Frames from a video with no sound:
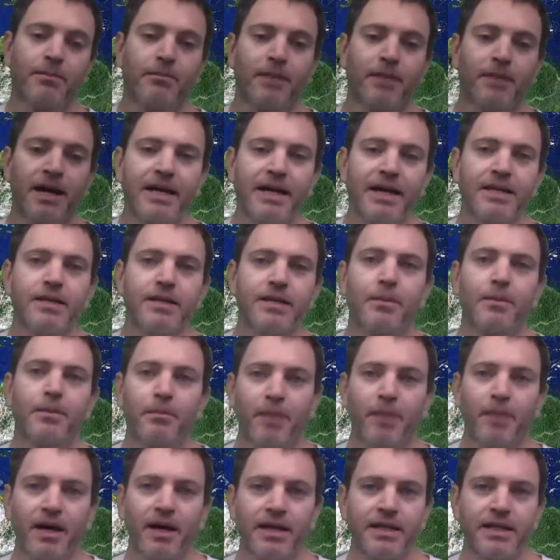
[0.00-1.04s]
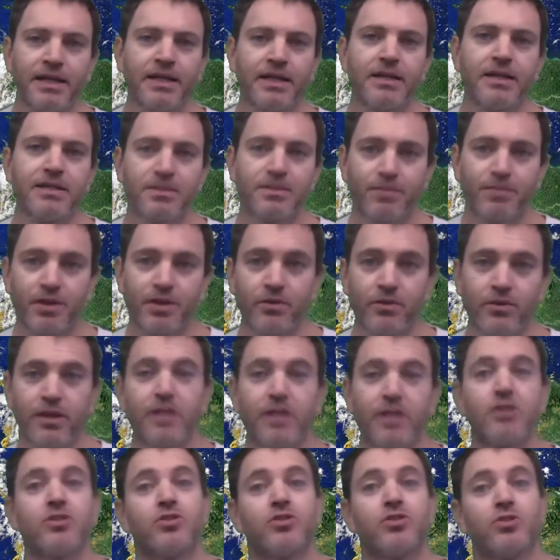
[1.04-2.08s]
Mind, body, spirit,
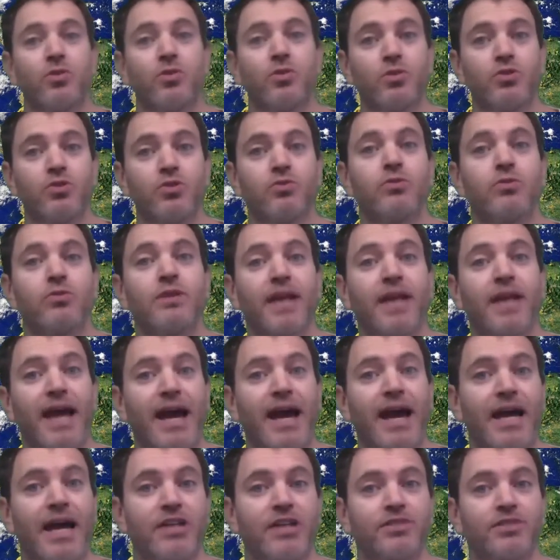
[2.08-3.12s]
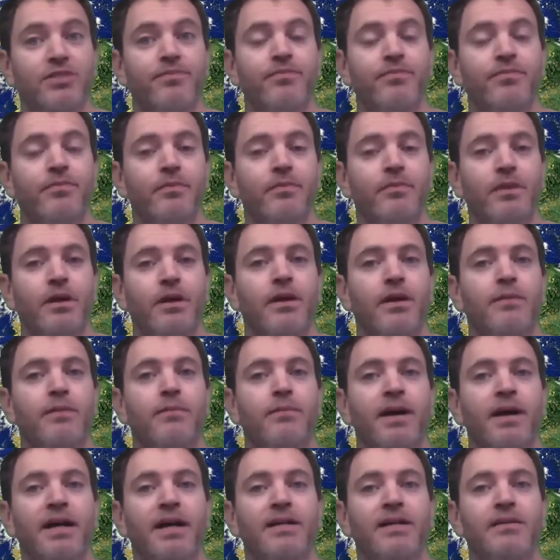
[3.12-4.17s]
social, cash. Okay,
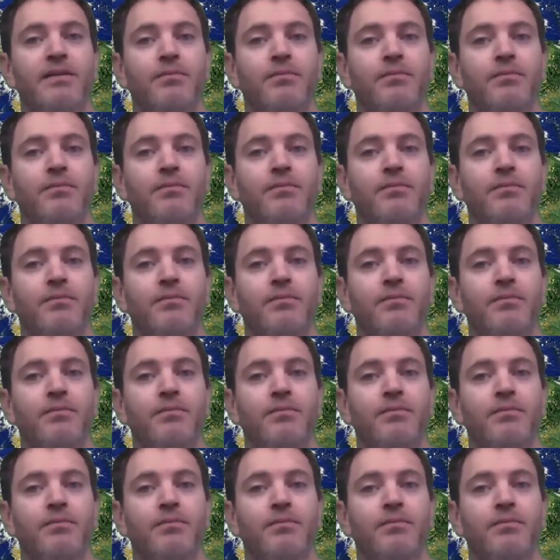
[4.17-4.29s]
mind,